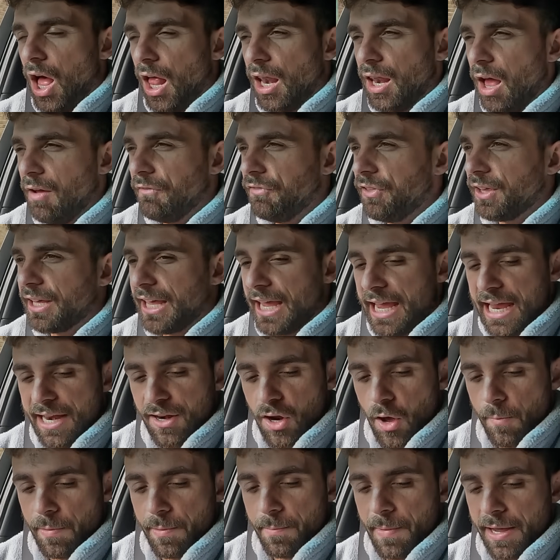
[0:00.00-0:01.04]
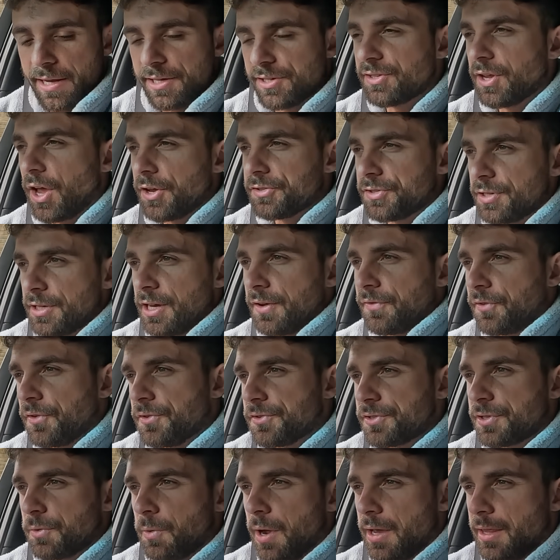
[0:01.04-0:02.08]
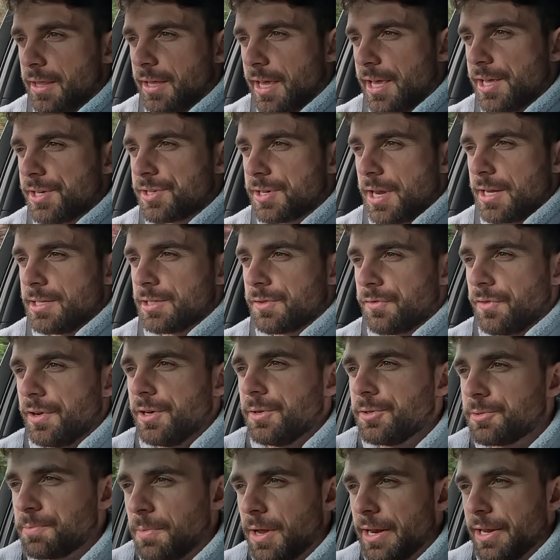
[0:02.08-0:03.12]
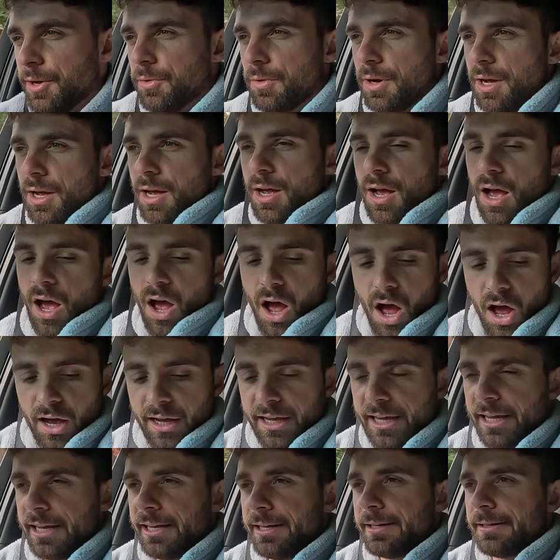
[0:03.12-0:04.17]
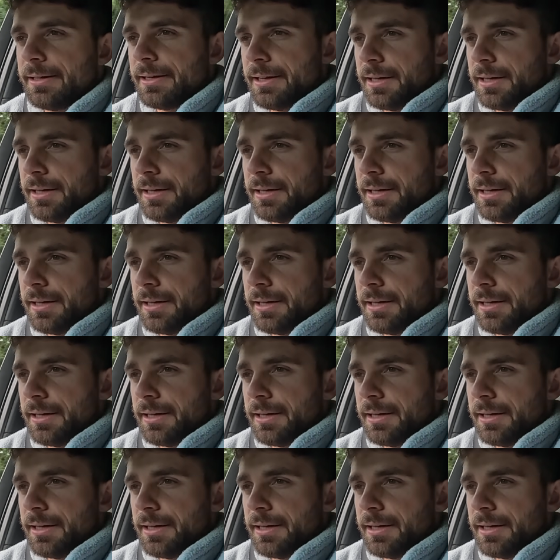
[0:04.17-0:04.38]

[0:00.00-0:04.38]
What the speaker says: I love the gear knob. It makes such a difference the way the gear change feels. My little Hartger?